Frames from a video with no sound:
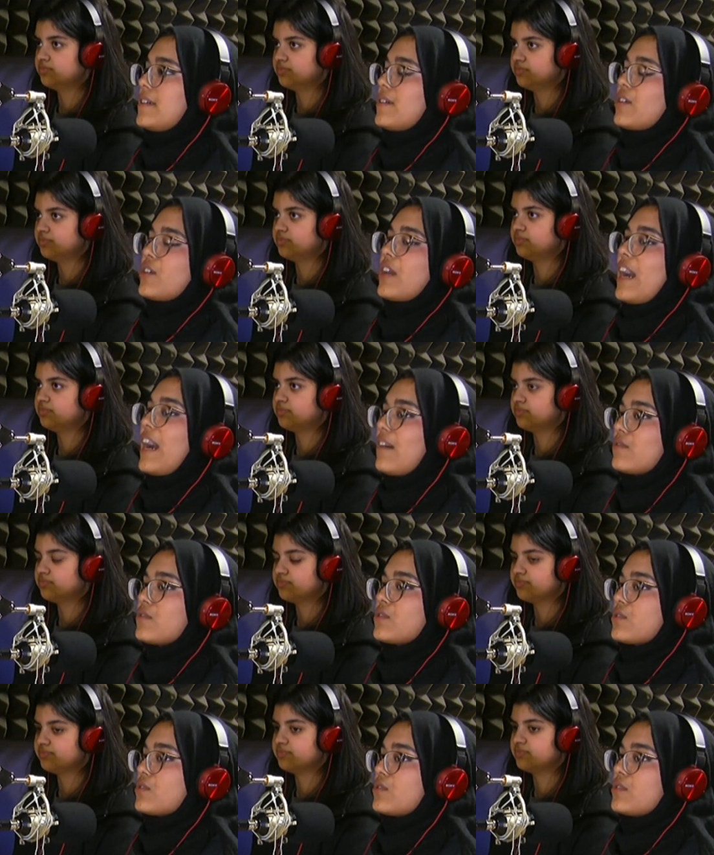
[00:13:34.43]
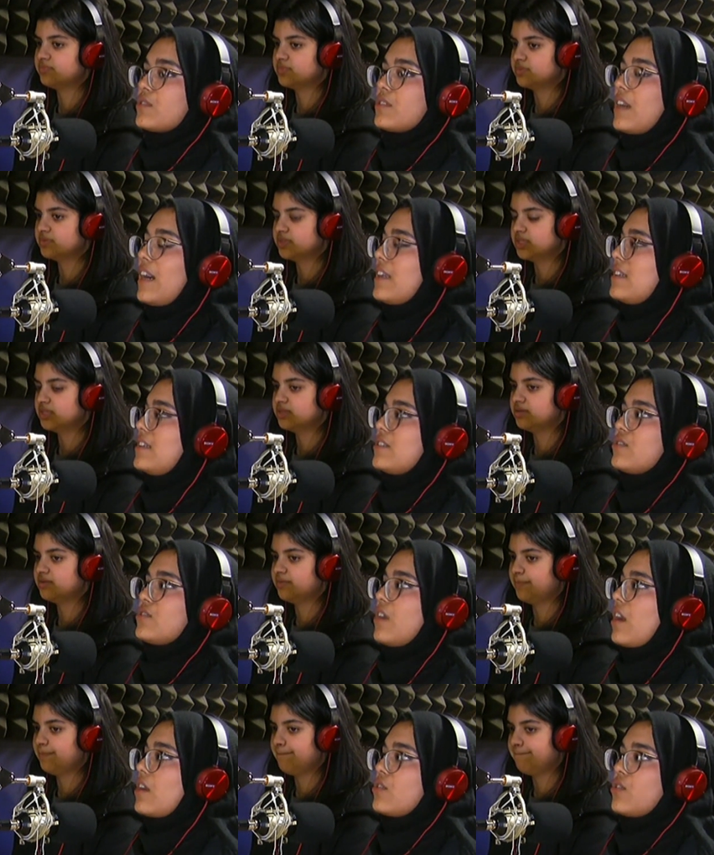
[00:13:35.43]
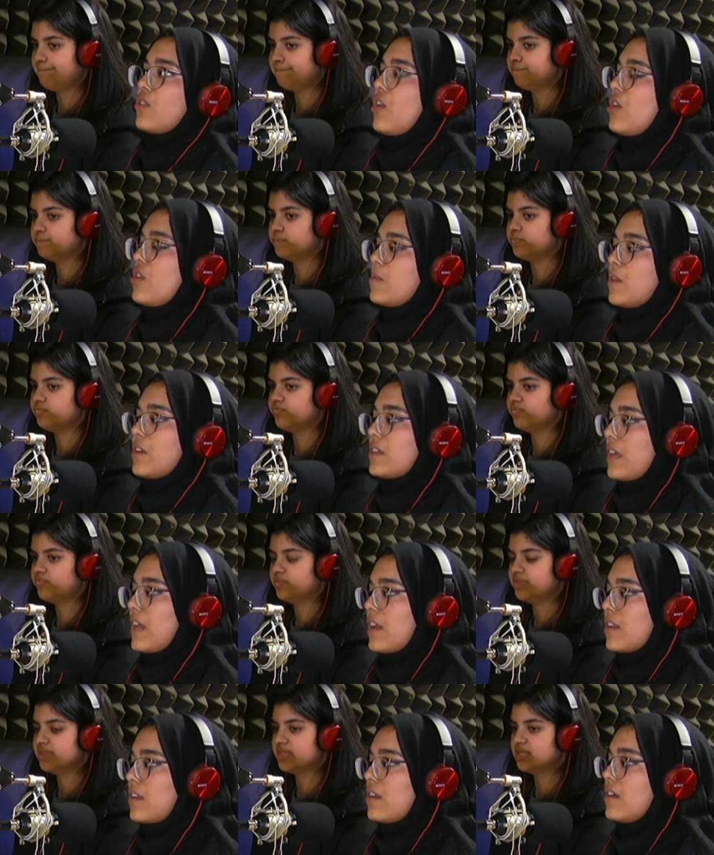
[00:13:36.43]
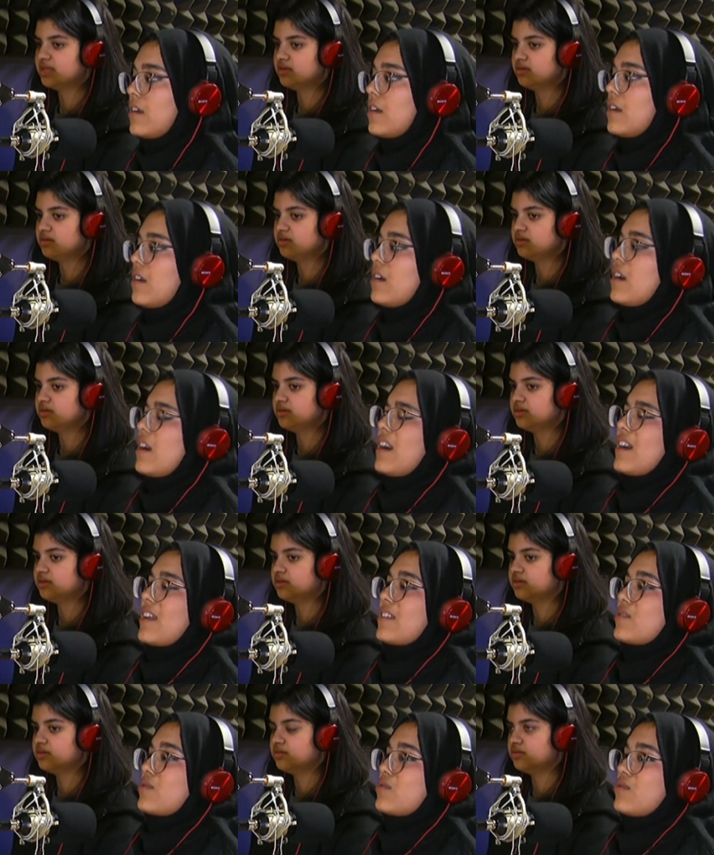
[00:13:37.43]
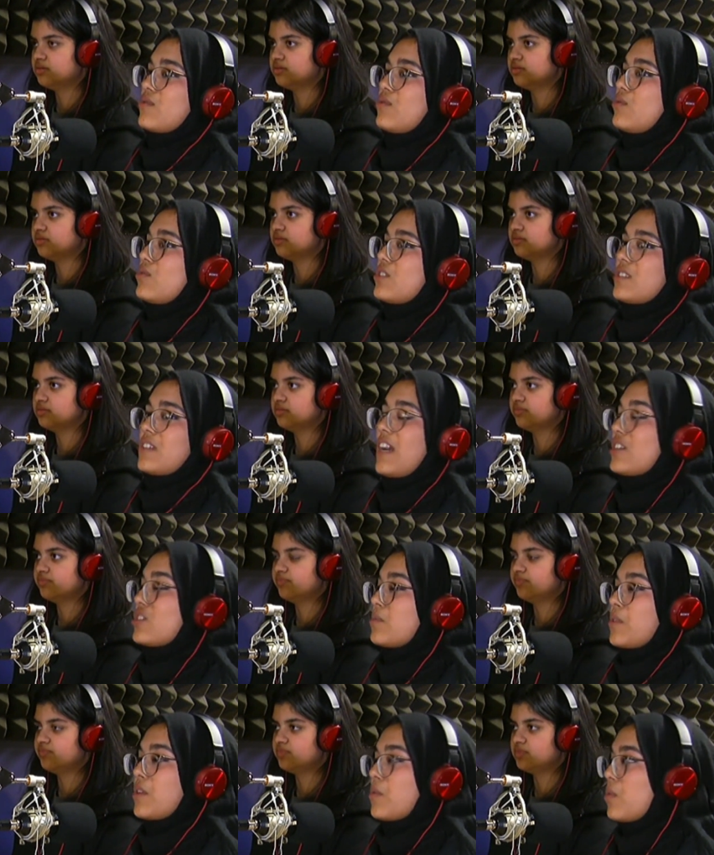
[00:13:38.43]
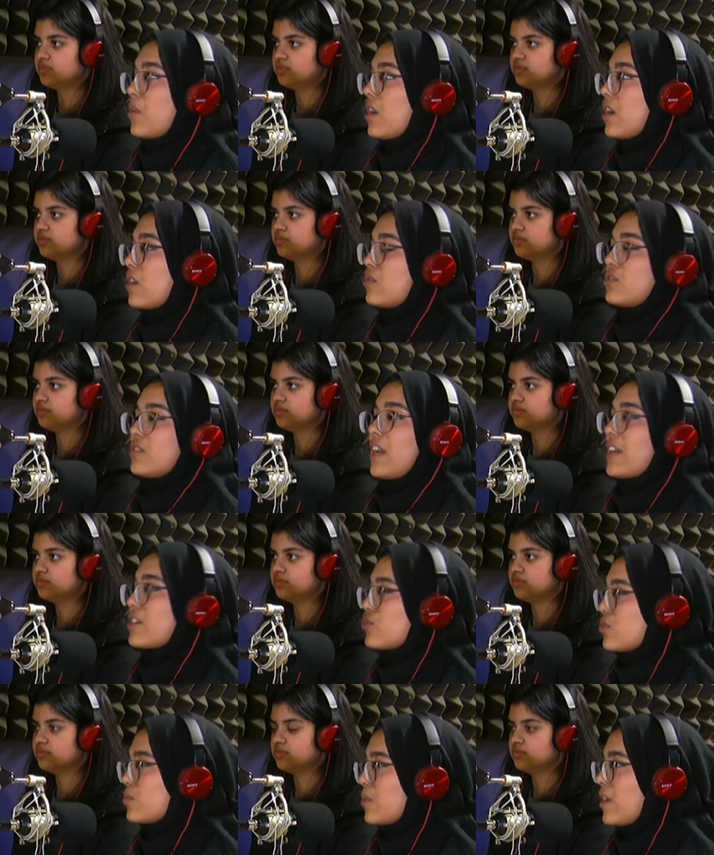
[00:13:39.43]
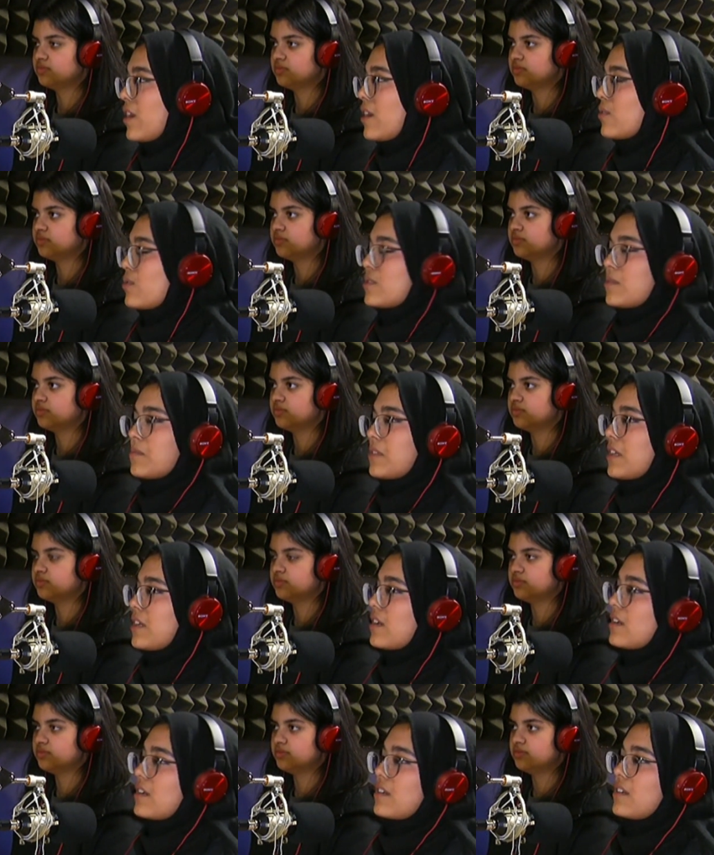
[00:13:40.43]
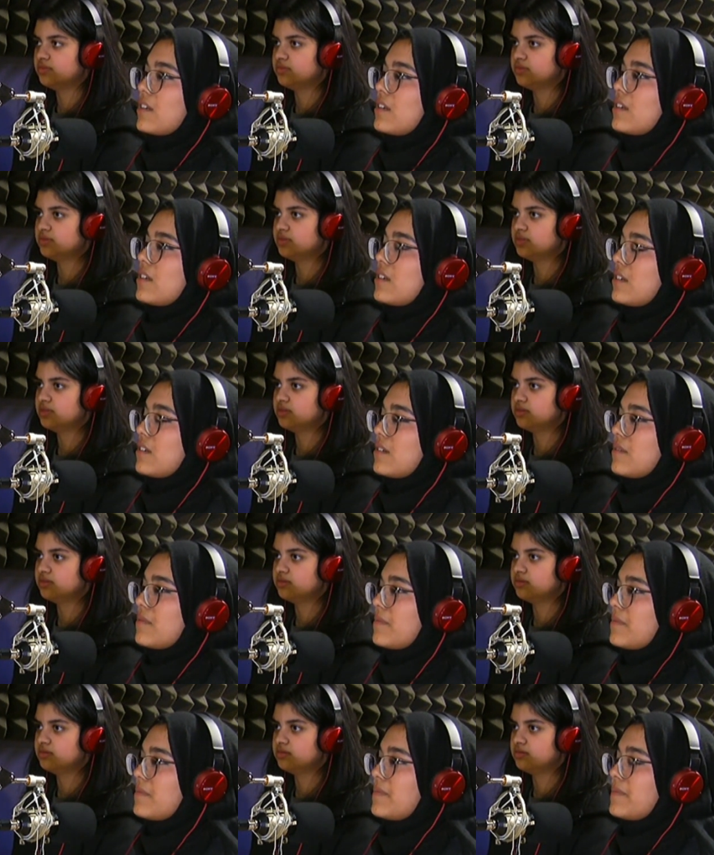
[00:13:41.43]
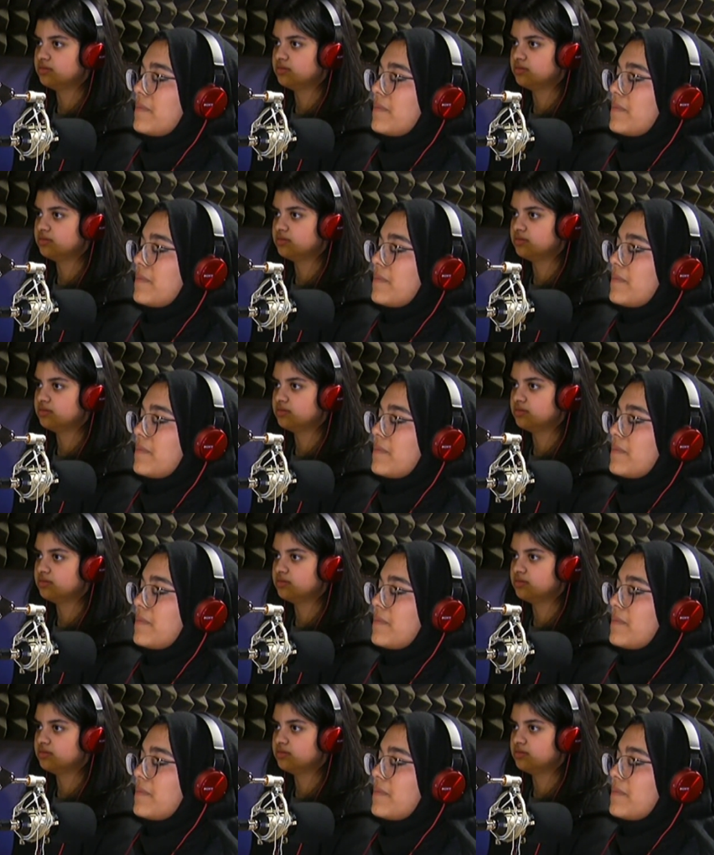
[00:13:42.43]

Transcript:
Speaker 1: You have to at least do your homework then and or just catch up on your work or do extra work or something. Or like just use that time